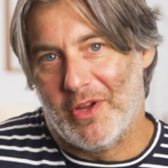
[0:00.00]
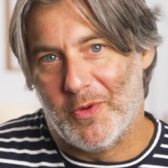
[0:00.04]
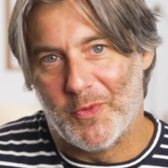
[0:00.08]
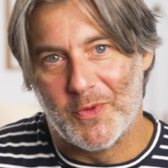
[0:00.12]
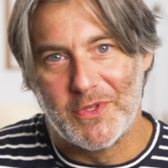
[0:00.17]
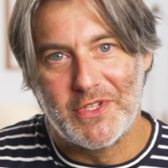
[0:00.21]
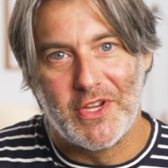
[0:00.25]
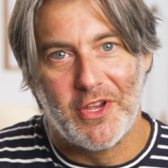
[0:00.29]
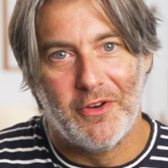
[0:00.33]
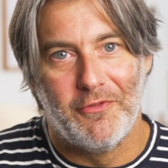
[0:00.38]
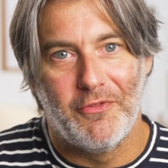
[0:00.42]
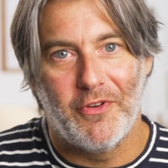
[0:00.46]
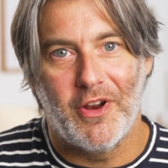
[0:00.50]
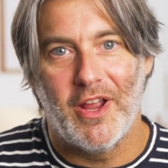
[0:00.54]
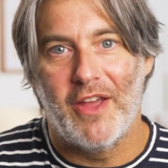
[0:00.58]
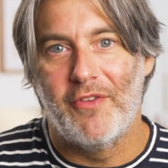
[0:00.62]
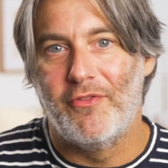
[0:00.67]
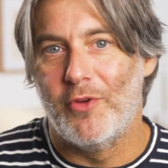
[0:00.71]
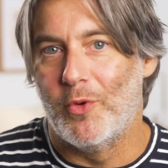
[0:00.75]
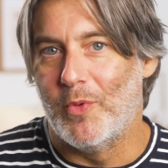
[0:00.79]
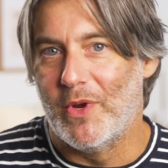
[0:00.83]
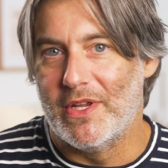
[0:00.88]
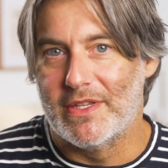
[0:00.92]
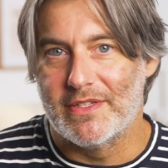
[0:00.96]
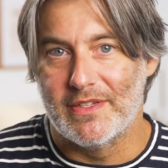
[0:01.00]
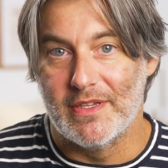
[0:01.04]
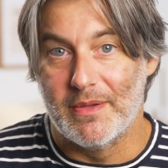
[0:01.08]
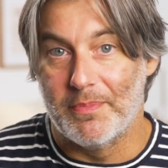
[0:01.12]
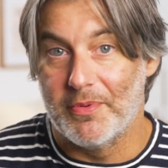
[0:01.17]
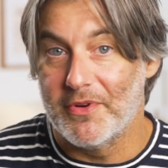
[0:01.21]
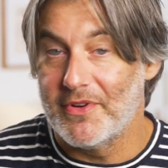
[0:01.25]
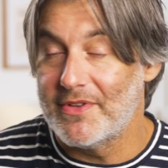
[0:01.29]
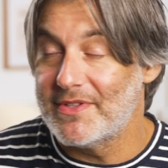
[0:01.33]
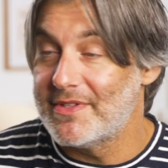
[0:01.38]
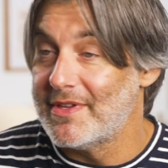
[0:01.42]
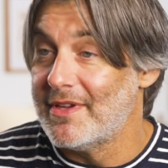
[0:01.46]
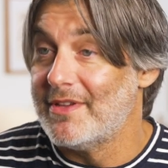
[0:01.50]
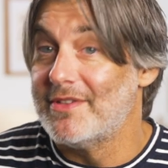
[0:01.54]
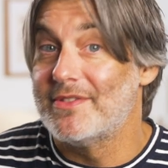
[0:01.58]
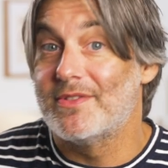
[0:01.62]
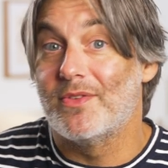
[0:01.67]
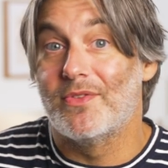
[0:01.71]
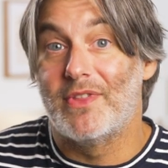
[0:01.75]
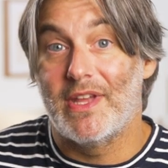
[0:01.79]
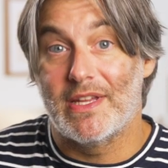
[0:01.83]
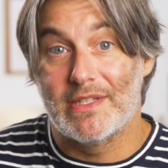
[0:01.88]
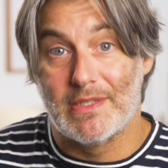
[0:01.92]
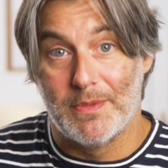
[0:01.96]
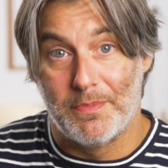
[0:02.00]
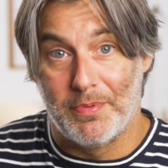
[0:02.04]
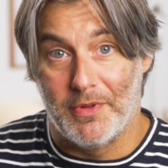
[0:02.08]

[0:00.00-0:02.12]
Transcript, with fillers: it was good for heavyweight sleepers, so that's a